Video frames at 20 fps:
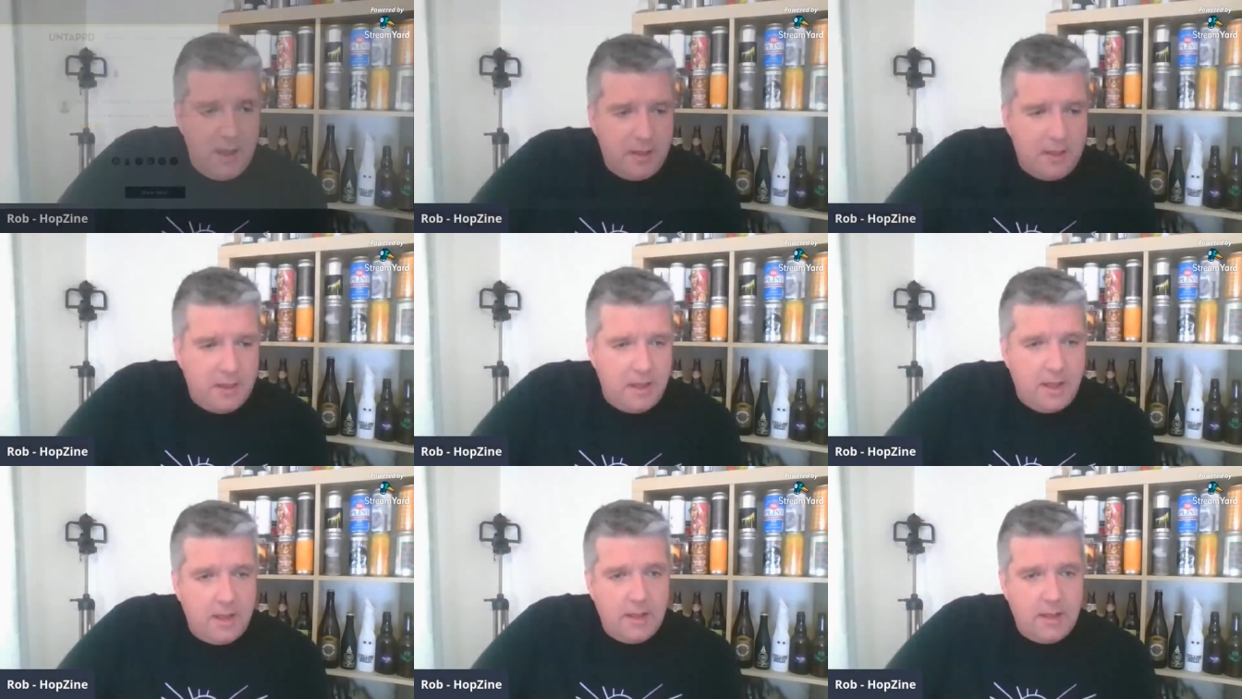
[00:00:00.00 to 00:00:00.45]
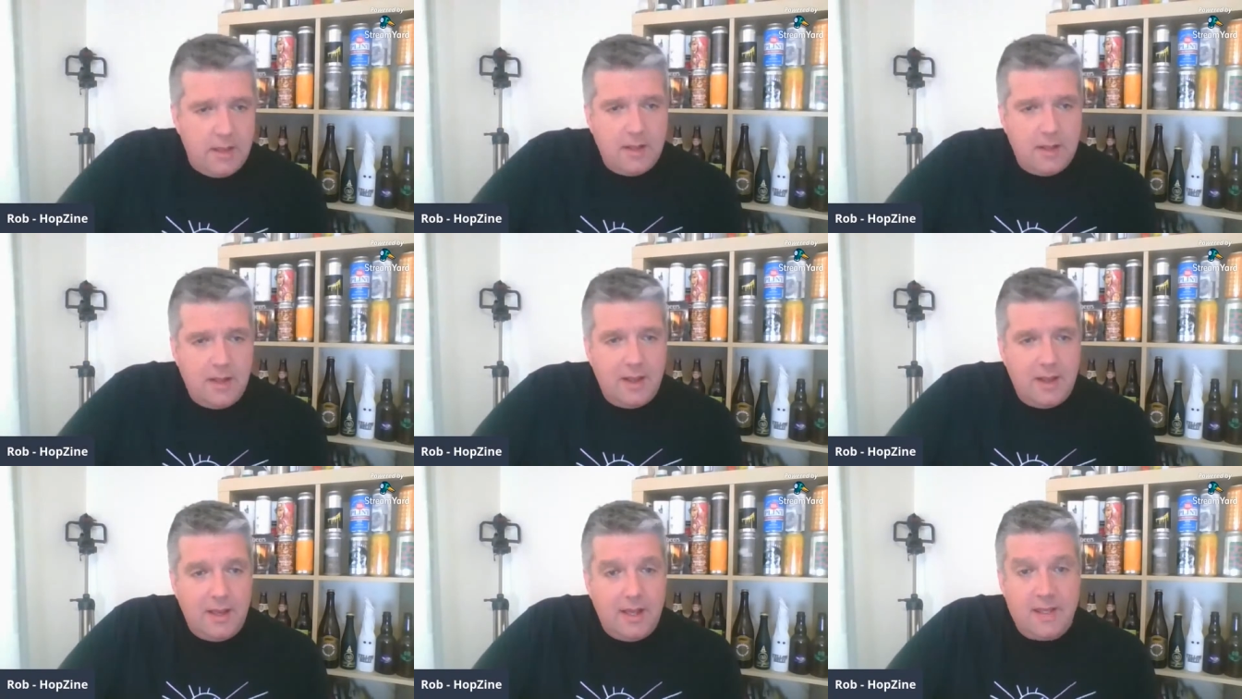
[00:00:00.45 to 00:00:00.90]
I think
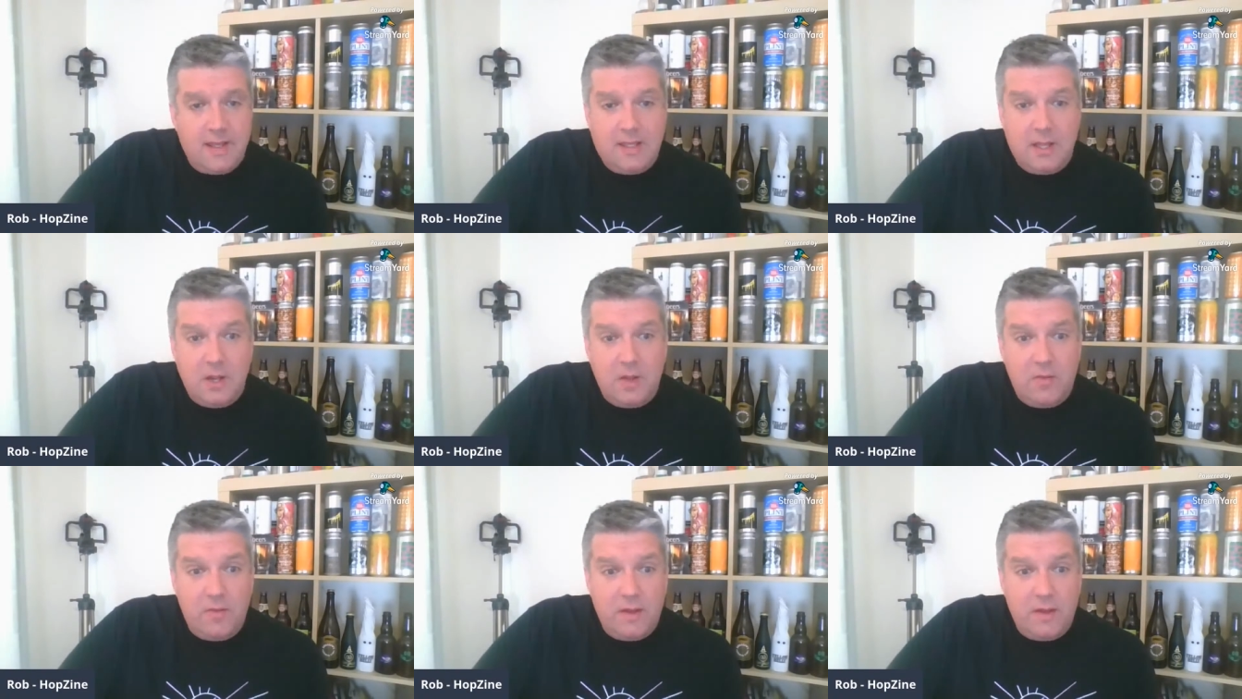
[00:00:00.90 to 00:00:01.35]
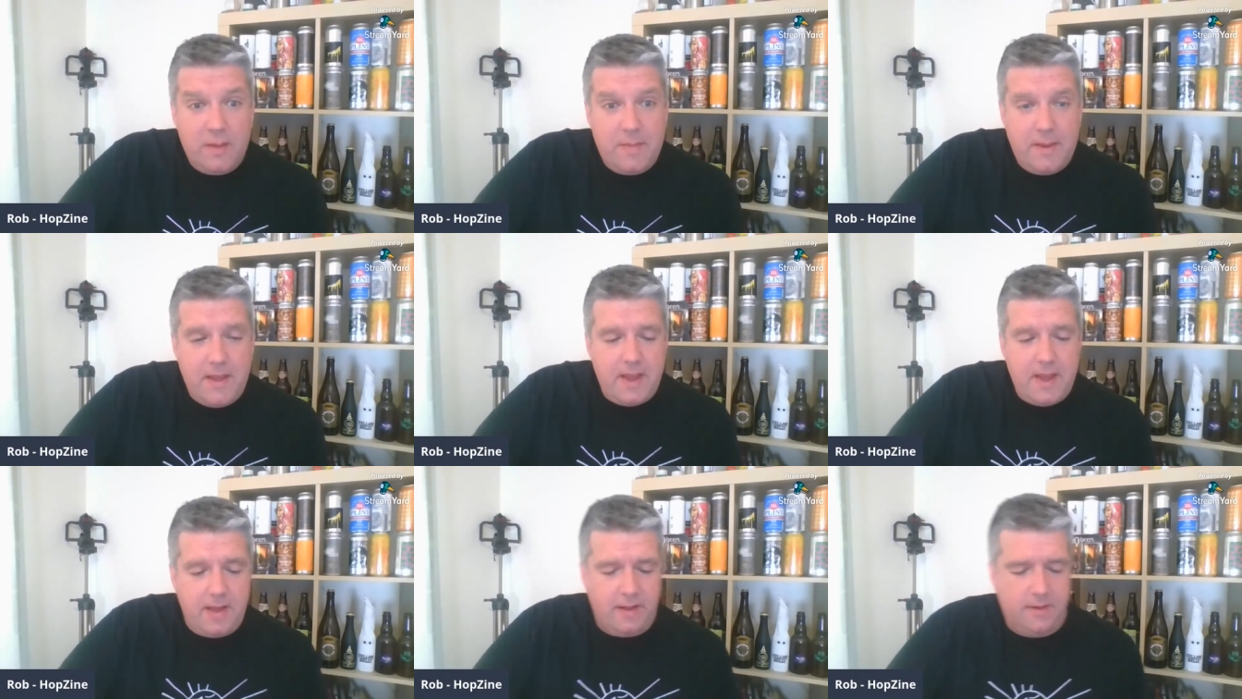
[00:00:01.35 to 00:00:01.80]
it's a lovely
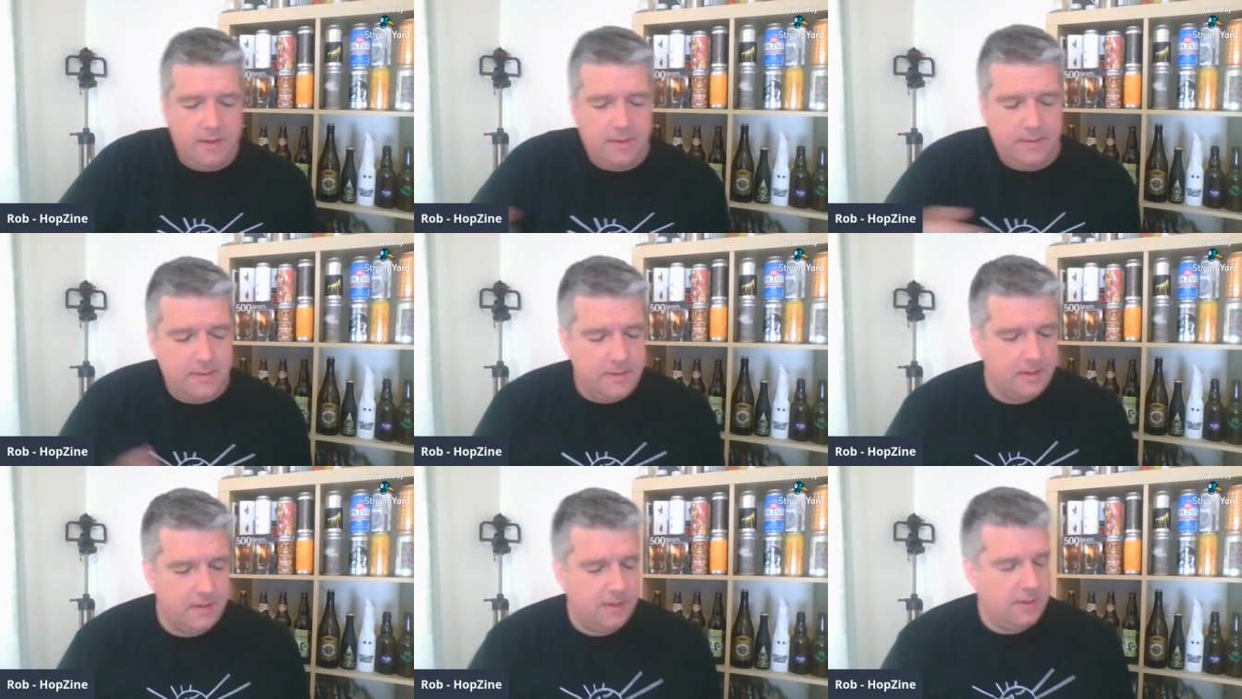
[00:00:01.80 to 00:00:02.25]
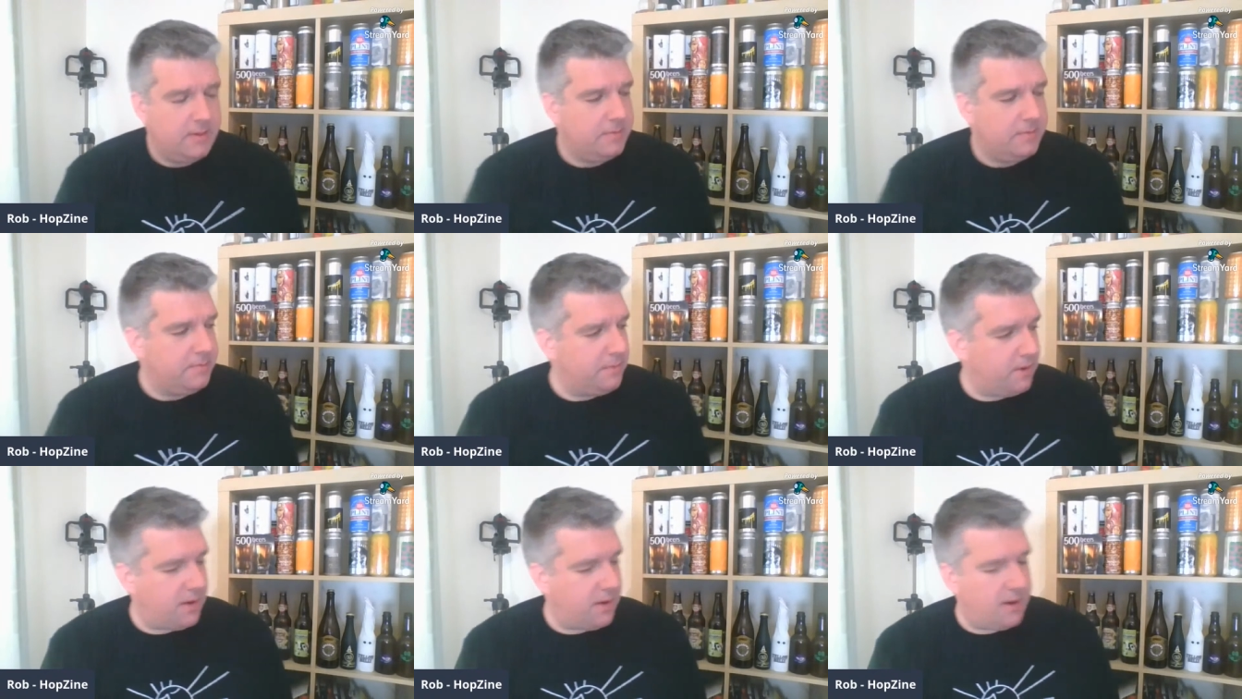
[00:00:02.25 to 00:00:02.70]
beer.
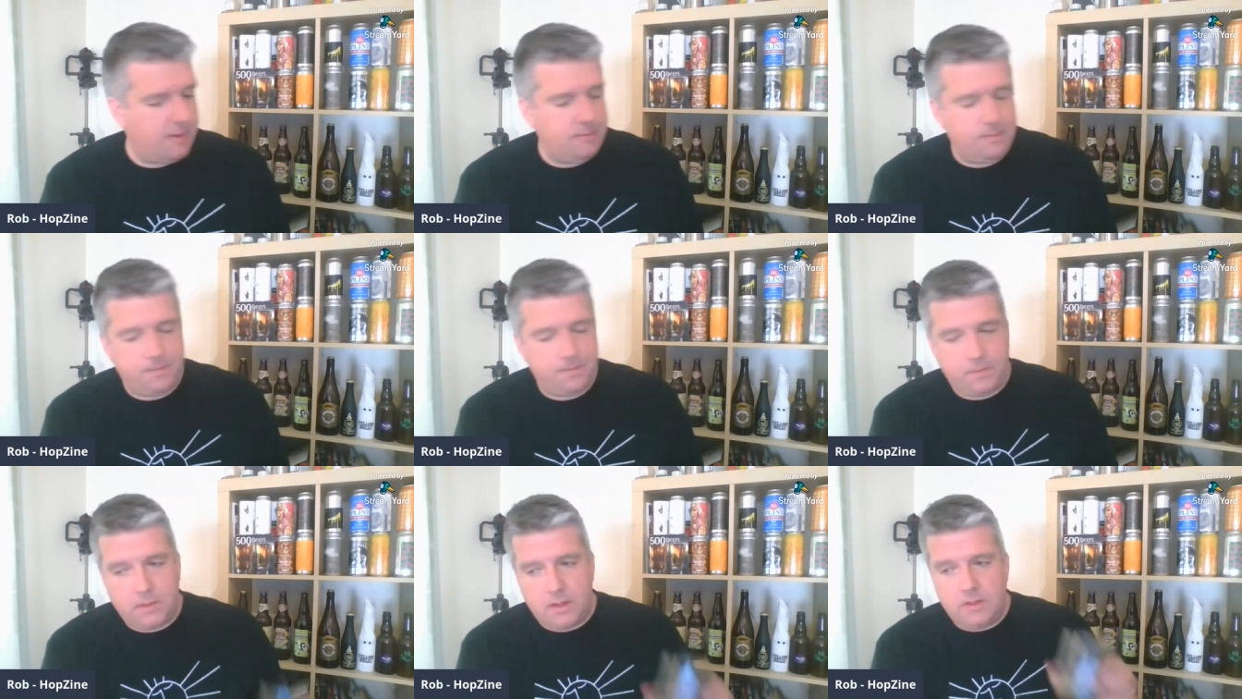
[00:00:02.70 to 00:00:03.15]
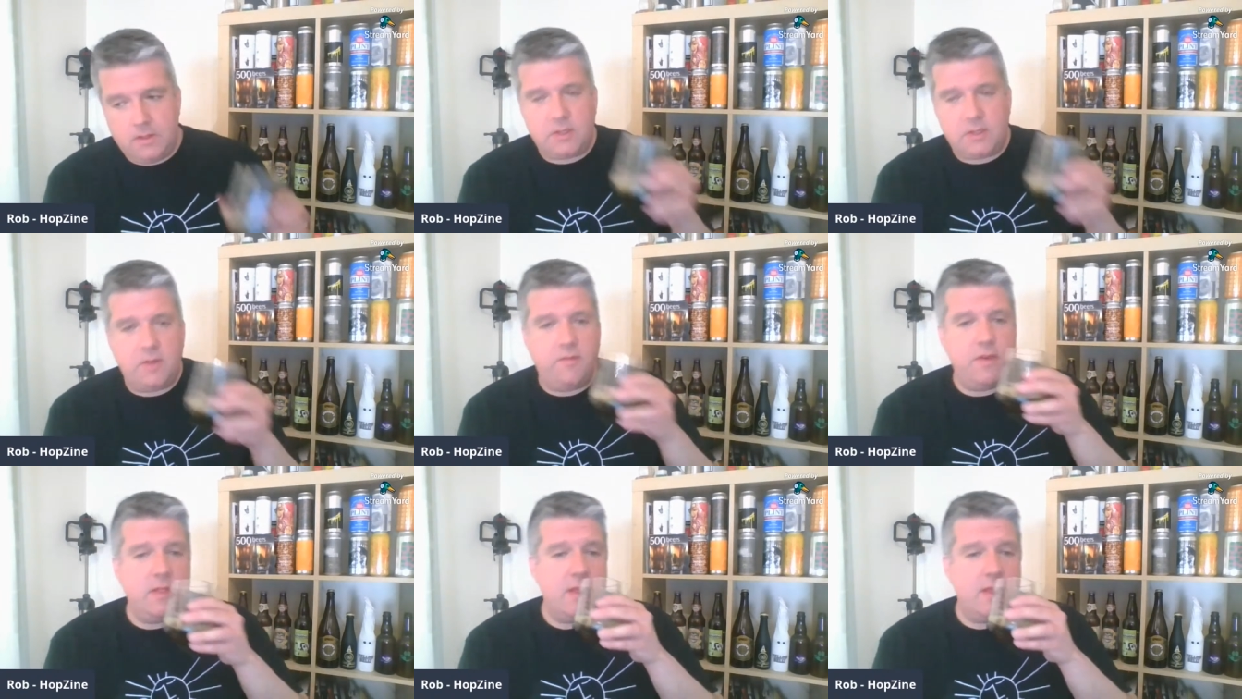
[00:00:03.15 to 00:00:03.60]
But and
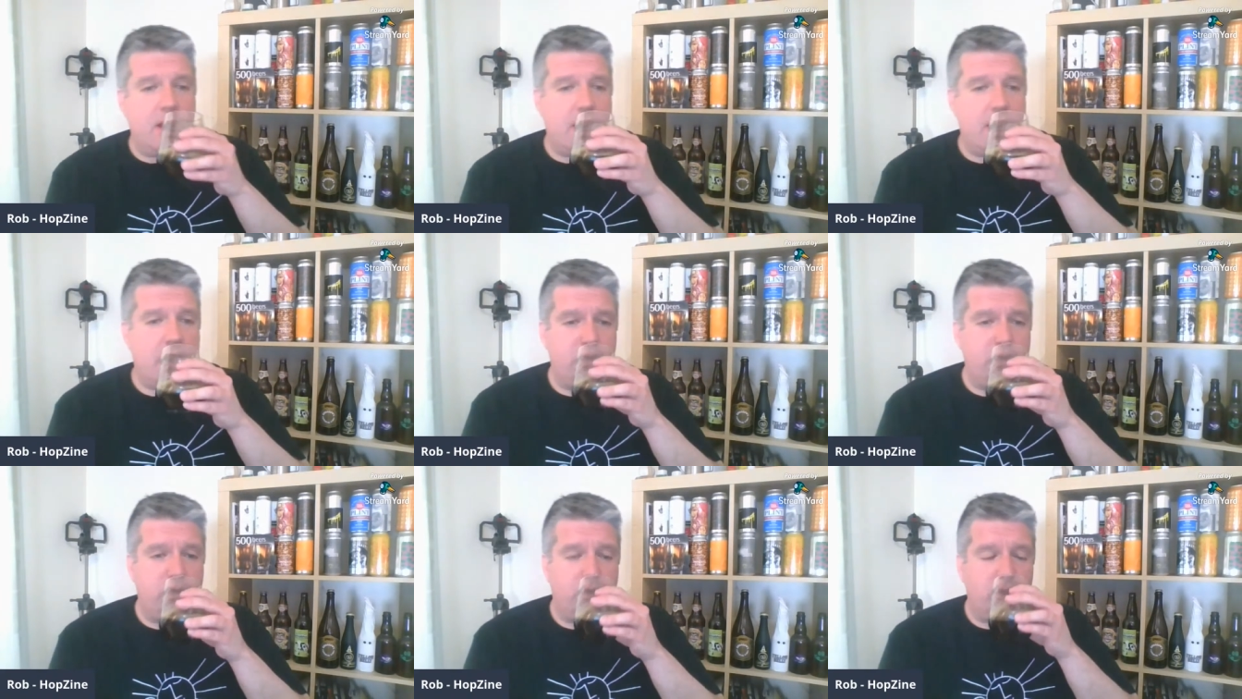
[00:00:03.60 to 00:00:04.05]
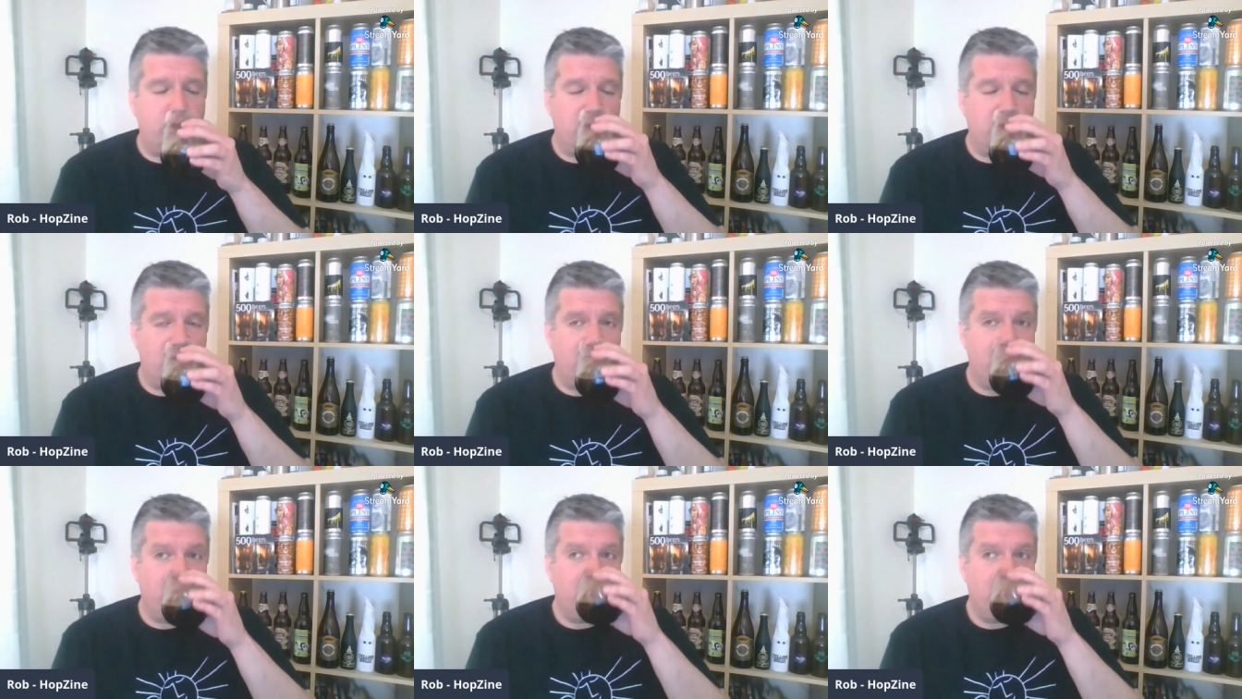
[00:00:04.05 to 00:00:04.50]
something that I can drink